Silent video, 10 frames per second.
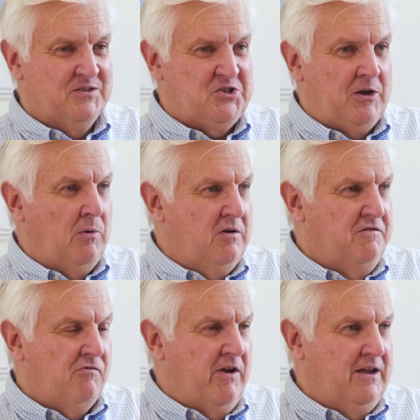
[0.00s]
so
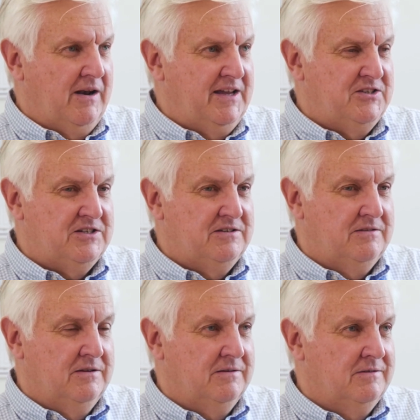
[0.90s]
over-regulated
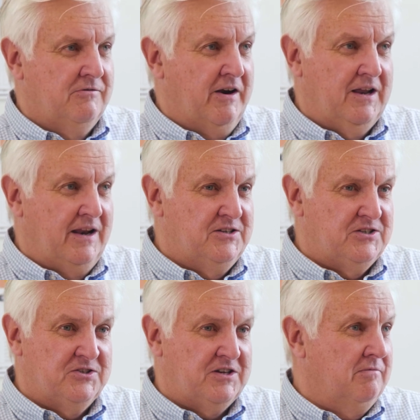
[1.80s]
that the
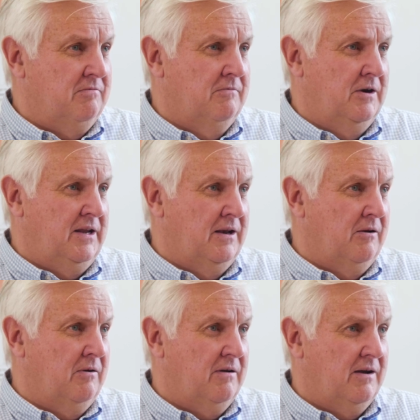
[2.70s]
regulators don't really
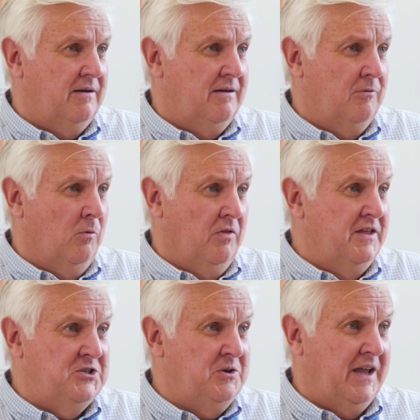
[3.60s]
know what
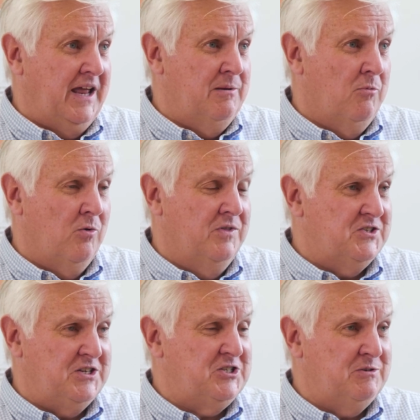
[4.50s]
they're doing anymore, and the
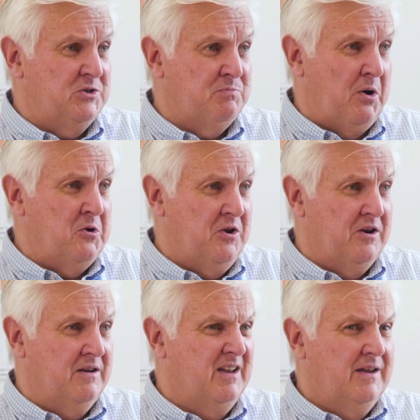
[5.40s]
system is
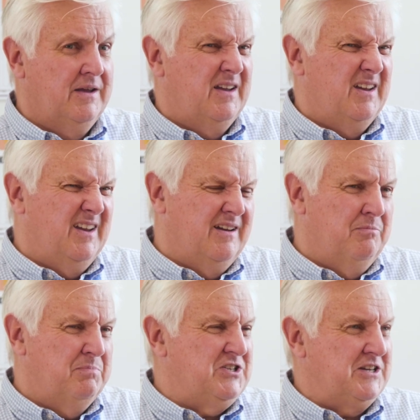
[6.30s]
broken.
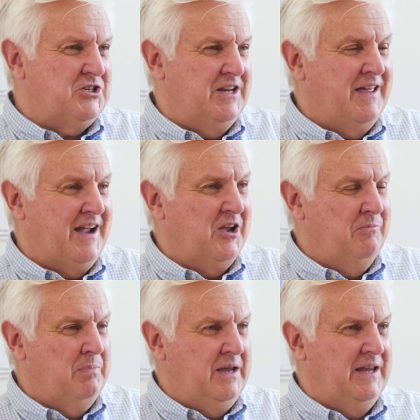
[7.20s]
Potentially that
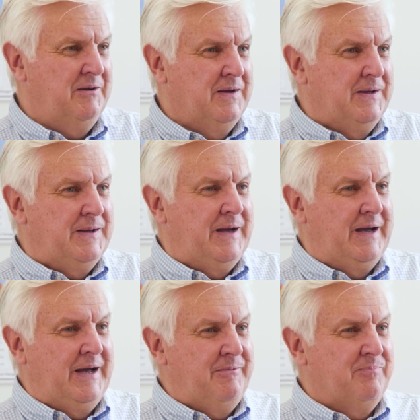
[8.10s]
can be
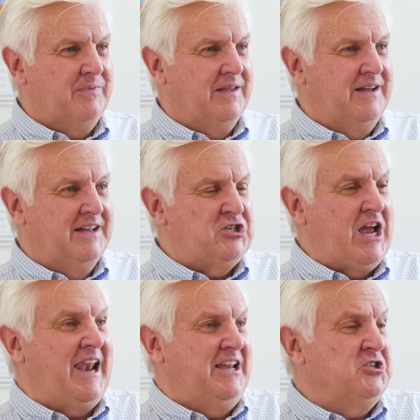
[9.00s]
a
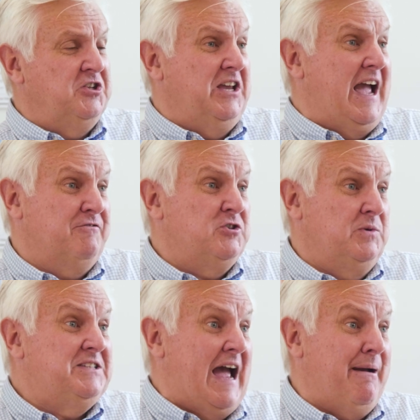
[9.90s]
challenge that you have
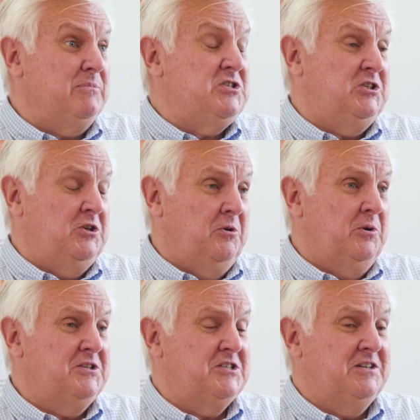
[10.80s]
to adapt
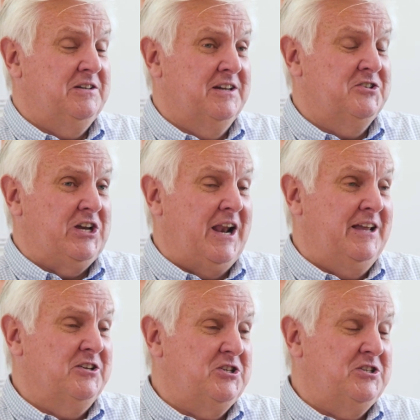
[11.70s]
to. It isn't a
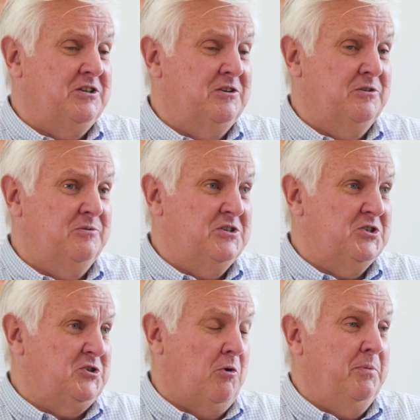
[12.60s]
challenge to
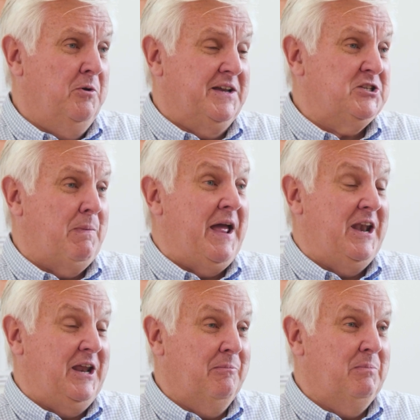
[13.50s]
stop you
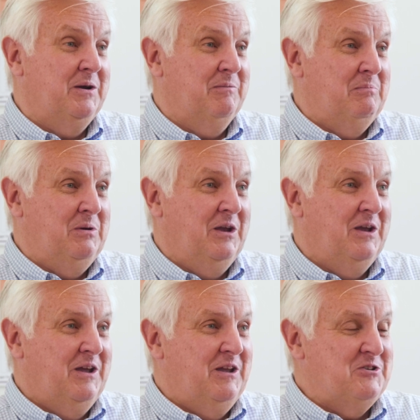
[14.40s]
expanding, but
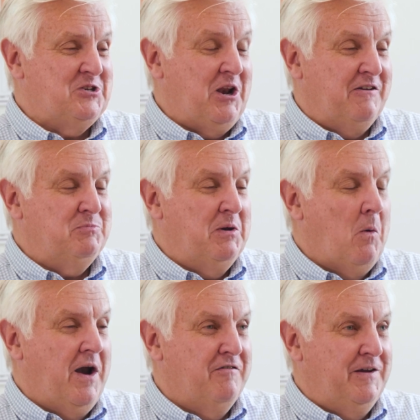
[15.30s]
you certainly have to be
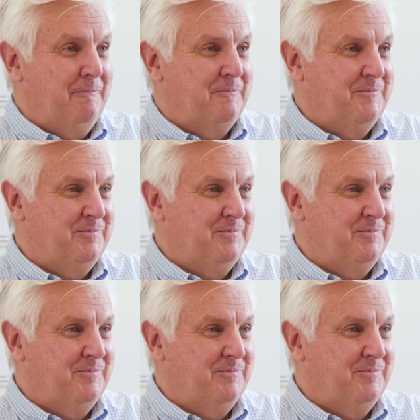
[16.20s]
aware of it.